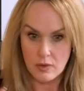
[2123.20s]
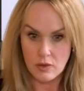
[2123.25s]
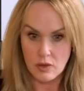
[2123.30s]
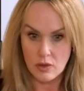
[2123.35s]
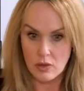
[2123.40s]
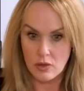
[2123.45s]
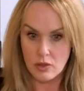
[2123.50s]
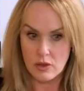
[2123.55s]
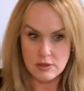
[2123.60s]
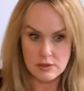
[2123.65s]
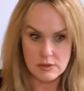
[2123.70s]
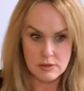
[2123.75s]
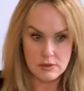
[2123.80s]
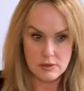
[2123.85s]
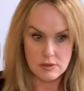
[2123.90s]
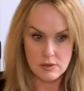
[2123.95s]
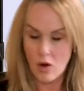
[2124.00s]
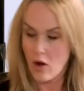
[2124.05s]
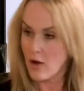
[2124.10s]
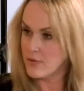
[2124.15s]

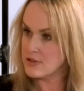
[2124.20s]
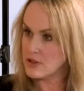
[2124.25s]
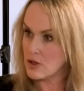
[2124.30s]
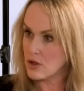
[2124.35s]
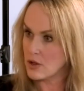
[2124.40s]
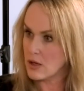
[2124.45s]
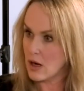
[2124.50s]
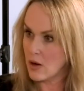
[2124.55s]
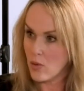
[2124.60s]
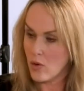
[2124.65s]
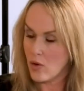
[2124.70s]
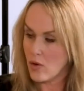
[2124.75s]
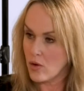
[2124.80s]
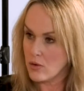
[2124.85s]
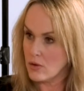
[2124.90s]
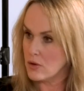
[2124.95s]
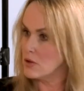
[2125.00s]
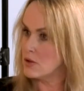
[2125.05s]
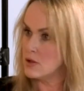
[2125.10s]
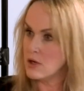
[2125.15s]
This life's got to go on.